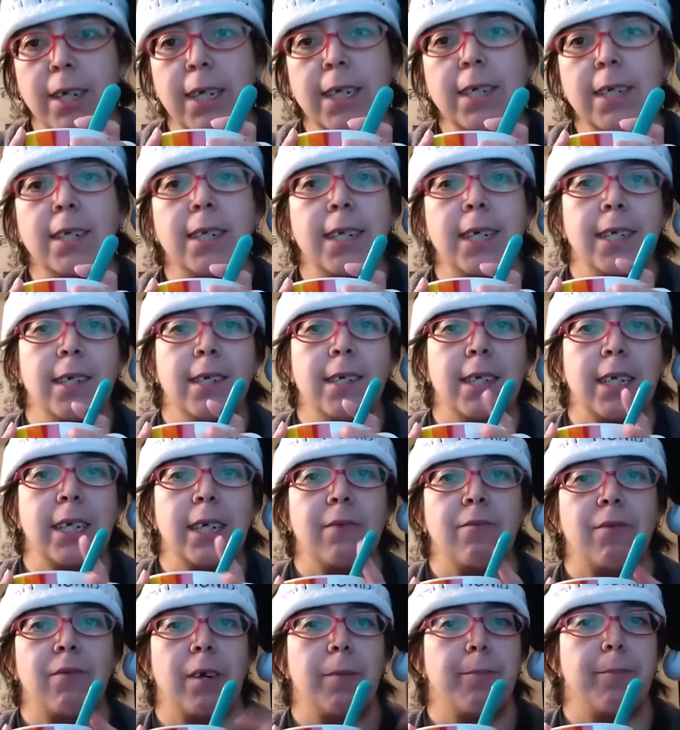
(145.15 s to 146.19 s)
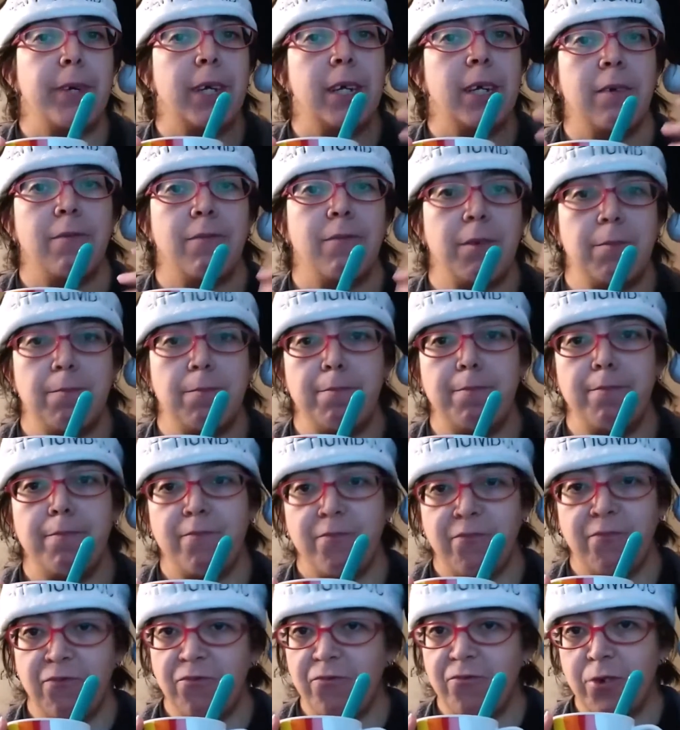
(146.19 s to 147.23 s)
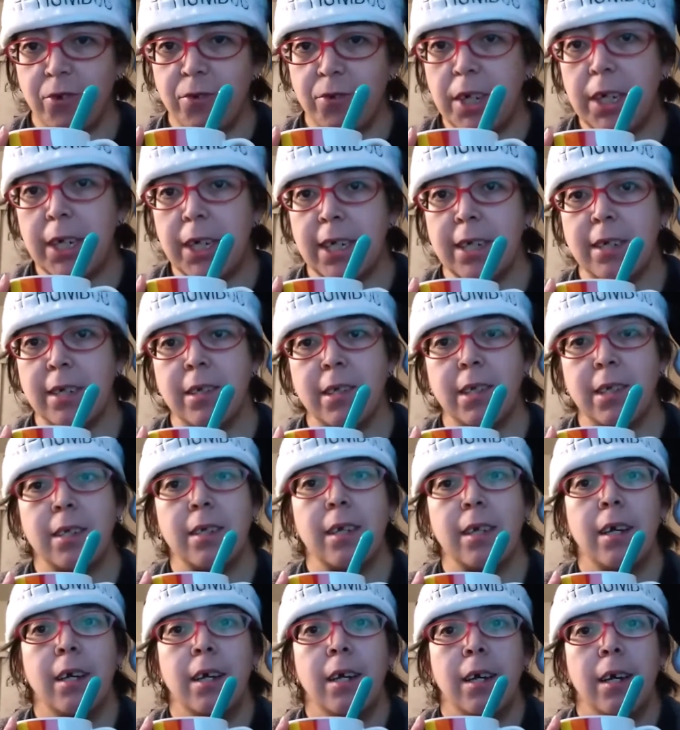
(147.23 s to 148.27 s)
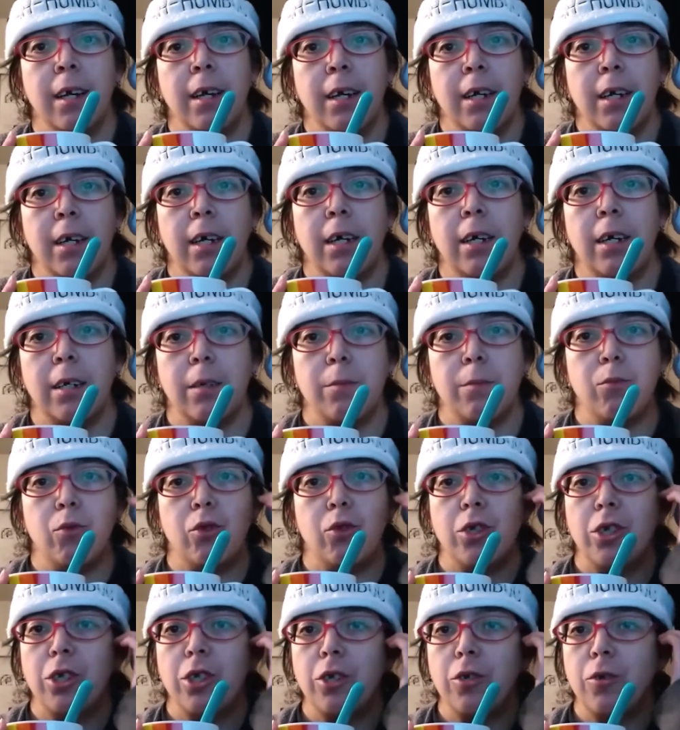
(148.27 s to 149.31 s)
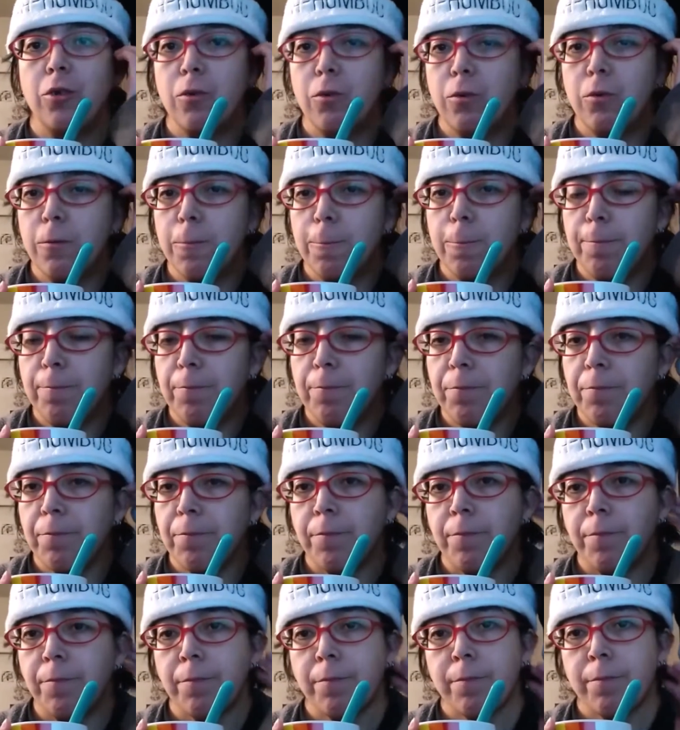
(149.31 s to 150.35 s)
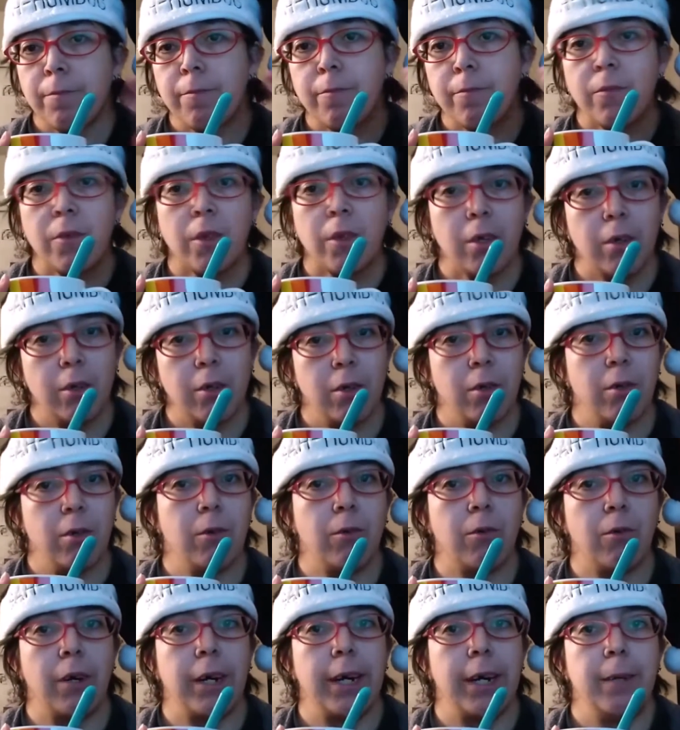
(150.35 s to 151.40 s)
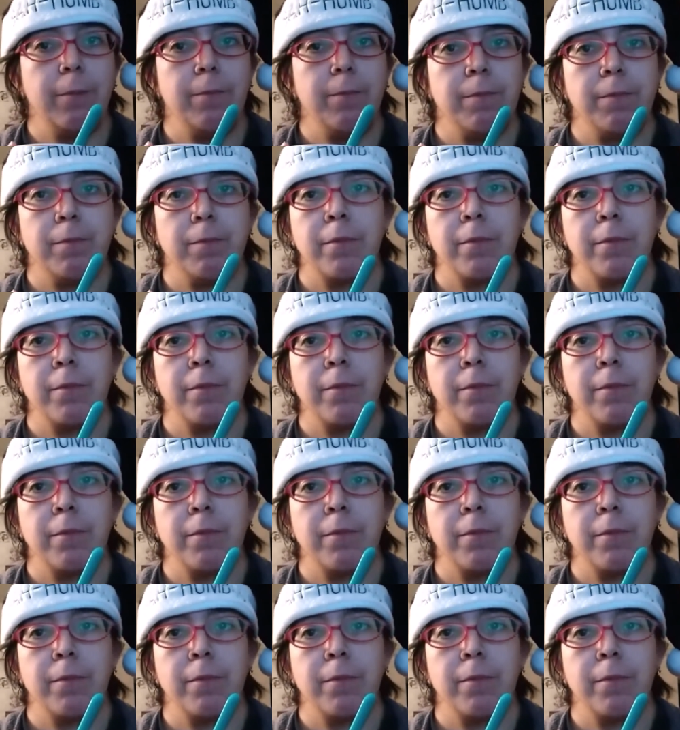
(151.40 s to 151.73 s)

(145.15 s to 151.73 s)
It does give a bit of a fruitiness to Earl Grey.